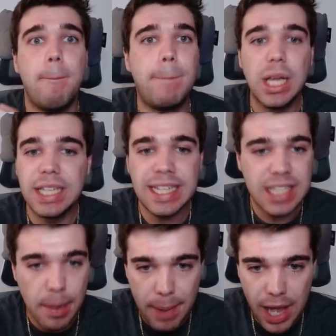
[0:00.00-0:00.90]
billions
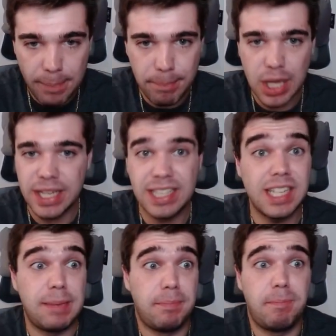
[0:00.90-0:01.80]
upon billions
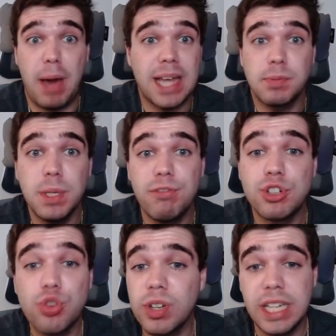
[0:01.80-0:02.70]
and possibly even
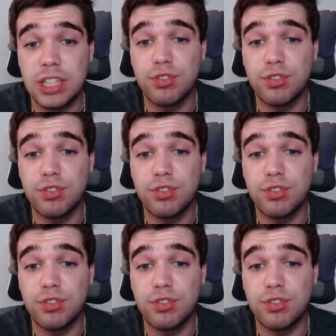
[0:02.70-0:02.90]
trillions,